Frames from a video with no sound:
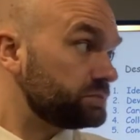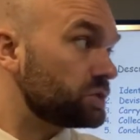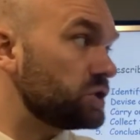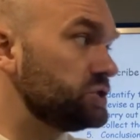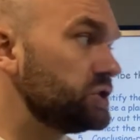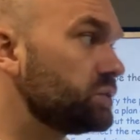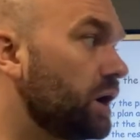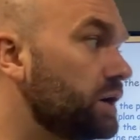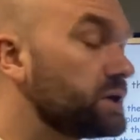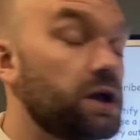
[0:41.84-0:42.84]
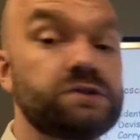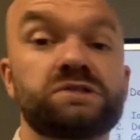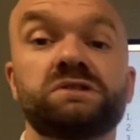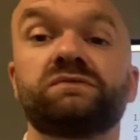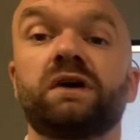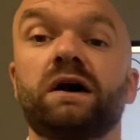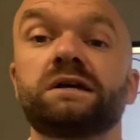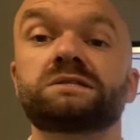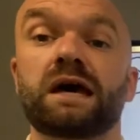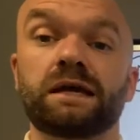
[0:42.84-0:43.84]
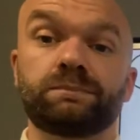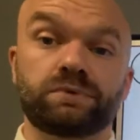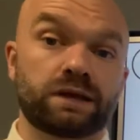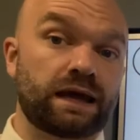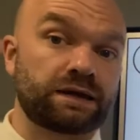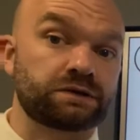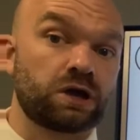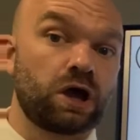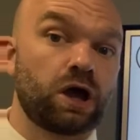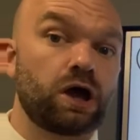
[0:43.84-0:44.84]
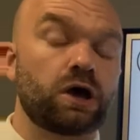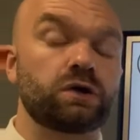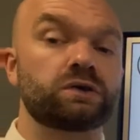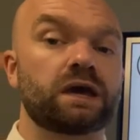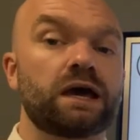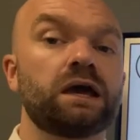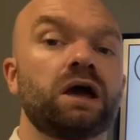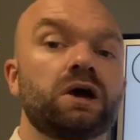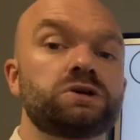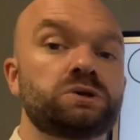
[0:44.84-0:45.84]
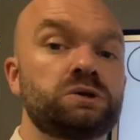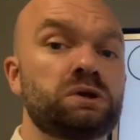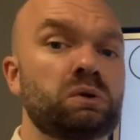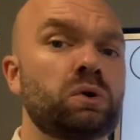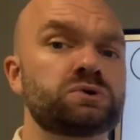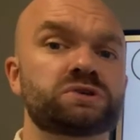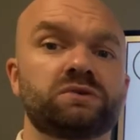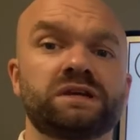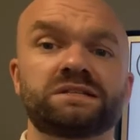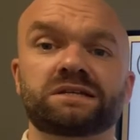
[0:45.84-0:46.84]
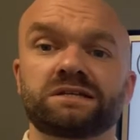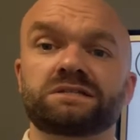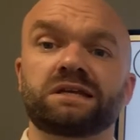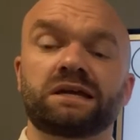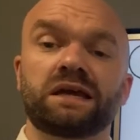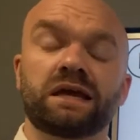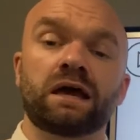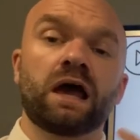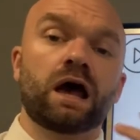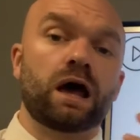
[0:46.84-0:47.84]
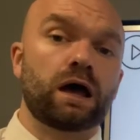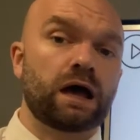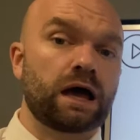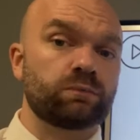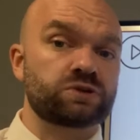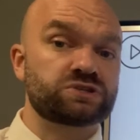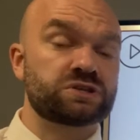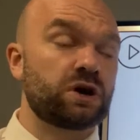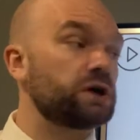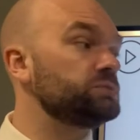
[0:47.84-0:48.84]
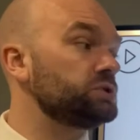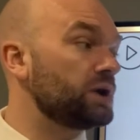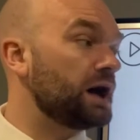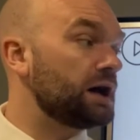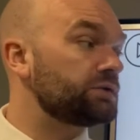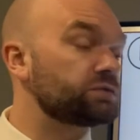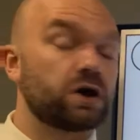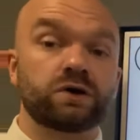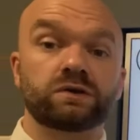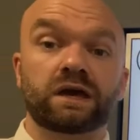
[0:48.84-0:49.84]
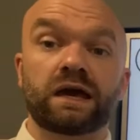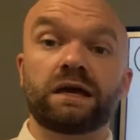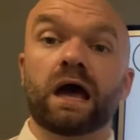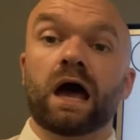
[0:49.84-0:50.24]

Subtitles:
you are going to devise a plan, okay? You also need to consider here how much time you have, okay?